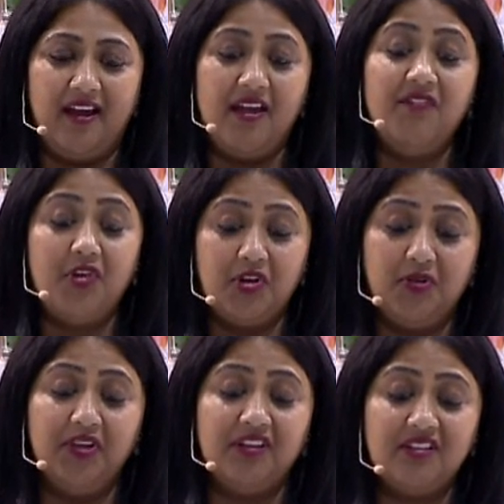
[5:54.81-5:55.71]
If you're
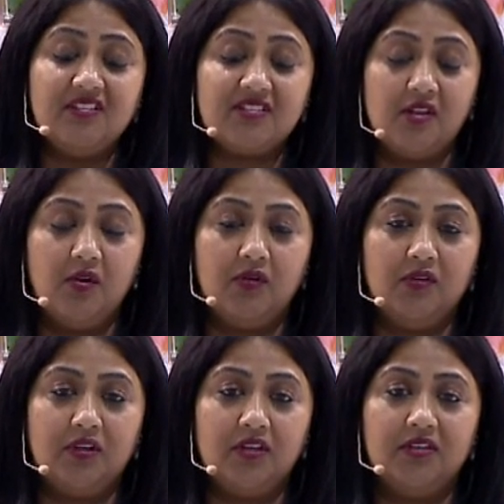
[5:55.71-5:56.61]
doing it in the slow
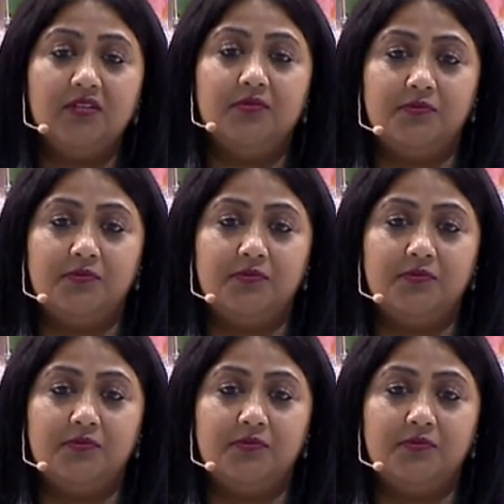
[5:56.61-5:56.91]
cooker,